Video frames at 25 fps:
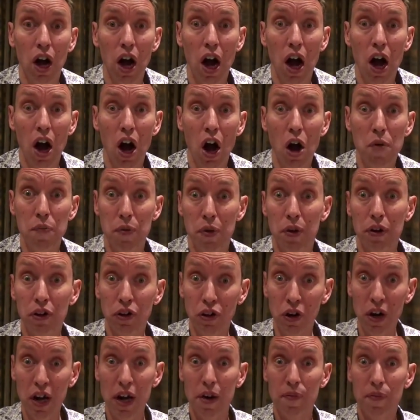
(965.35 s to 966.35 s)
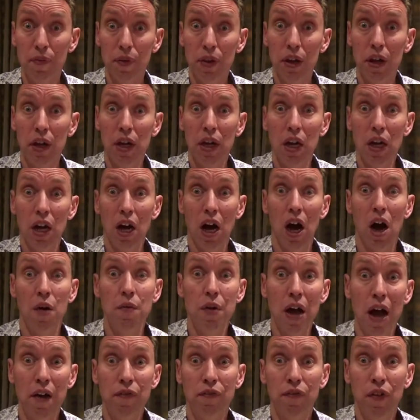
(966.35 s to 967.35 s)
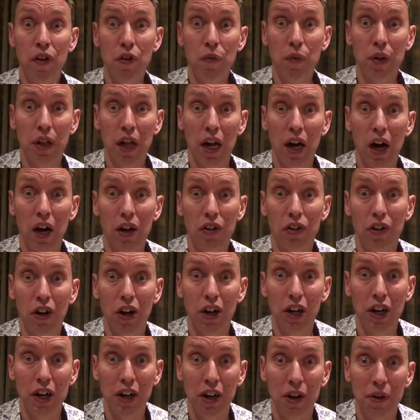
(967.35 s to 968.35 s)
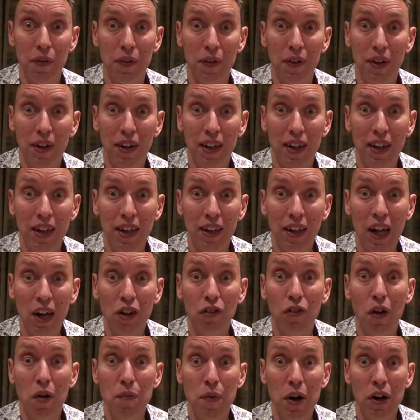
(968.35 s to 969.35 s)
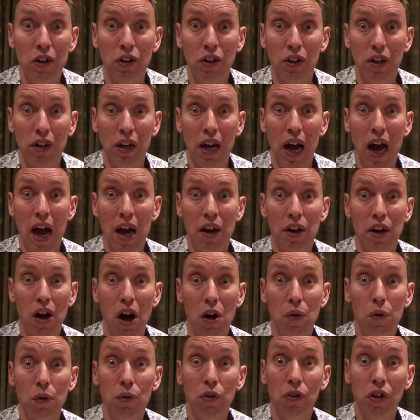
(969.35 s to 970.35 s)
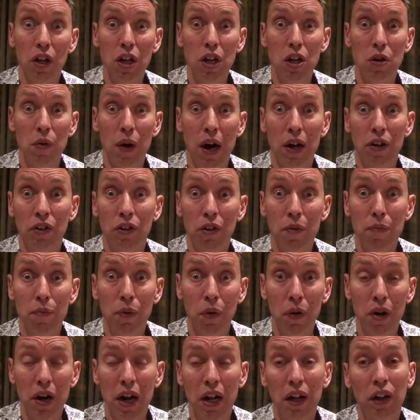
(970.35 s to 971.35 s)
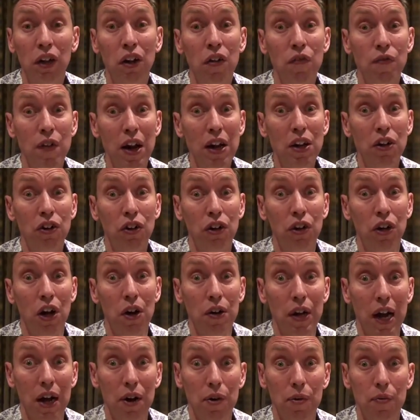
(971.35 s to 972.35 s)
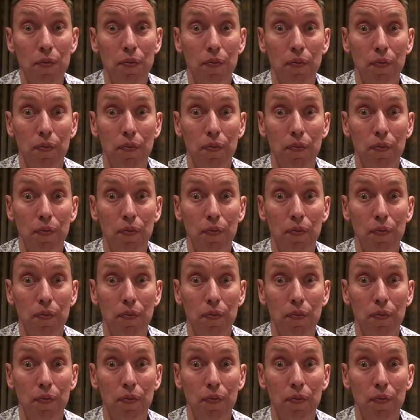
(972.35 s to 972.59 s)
I hope you enjoy it. I hope you have fun with it. I certainly do. Thanks very much, and I will see you at some point at the convention, no doubt.